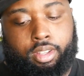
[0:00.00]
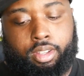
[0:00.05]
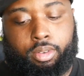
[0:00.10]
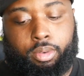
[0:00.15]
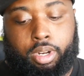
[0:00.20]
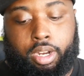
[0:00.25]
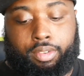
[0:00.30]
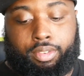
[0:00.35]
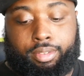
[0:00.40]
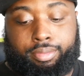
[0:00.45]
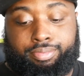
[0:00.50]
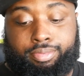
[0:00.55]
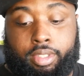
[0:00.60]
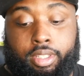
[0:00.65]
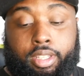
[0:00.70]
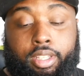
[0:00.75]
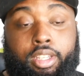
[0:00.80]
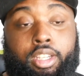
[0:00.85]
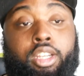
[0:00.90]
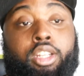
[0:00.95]
Whatever.
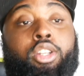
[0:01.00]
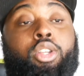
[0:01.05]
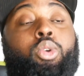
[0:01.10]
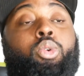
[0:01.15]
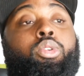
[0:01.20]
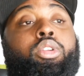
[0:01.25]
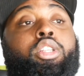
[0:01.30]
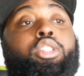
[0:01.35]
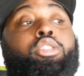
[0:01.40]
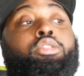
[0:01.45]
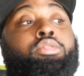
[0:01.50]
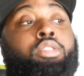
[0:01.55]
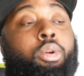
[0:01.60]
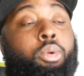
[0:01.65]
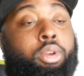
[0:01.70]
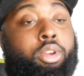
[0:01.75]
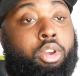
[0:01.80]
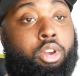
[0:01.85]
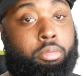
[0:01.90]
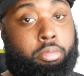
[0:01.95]
Canute is
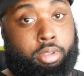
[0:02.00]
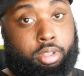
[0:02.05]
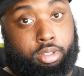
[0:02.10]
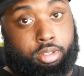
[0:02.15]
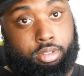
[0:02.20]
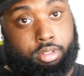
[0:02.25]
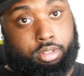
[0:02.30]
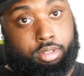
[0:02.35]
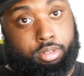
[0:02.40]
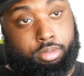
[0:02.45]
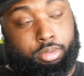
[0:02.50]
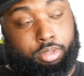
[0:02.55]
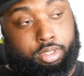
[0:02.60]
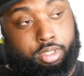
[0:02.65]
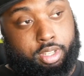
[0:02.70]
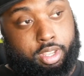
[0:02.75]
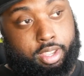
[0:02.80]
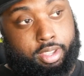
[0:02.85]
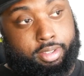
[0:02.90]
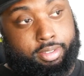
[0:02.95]
growing on me, we'll
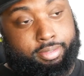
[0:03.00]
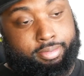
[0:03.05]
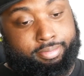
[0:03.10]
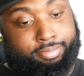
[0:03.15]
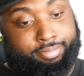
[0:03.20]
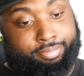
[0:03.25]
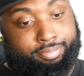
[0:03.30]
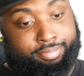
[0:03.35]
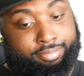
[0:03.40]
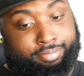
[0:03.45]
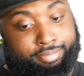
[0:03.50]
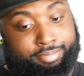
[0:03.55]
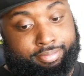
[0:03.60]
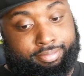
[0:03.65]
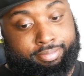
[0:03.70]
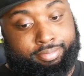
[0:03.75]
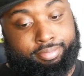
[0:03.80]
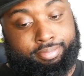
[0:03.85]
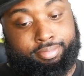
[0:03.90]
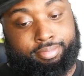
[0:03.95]
say.
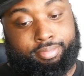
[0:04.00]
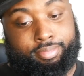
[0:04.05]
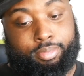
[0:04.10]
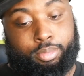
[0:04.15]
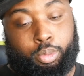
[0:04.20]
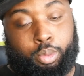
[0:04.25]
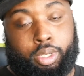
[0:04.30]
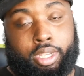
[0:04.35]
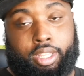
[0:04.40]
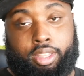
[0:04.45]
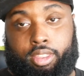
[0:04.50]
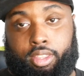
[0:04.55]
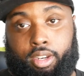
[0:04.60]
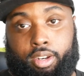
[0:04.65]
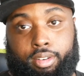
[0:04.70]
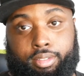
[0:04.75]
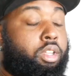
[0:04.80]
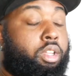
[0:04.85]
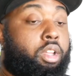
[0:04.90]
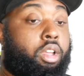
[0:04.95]
We'll get
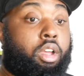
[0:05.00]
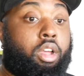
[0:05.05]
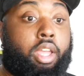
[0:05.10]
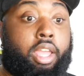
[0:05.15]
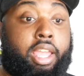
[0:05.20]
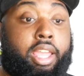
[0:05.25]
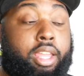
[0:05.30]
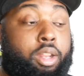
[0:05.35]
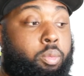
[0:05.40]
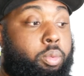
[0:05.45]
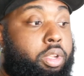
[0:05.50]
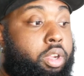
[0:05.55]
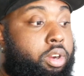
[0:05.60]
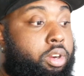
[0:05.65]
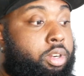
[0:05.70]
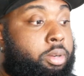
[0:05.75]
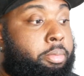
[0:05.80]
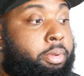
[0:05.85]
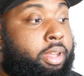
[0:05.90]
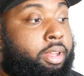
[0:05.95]
there. And we
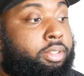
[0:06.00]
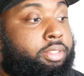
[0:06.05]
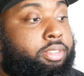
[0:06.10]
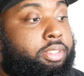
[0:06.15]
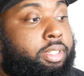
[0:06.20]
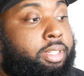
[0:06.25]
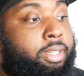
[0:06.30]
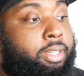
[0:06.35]
heard about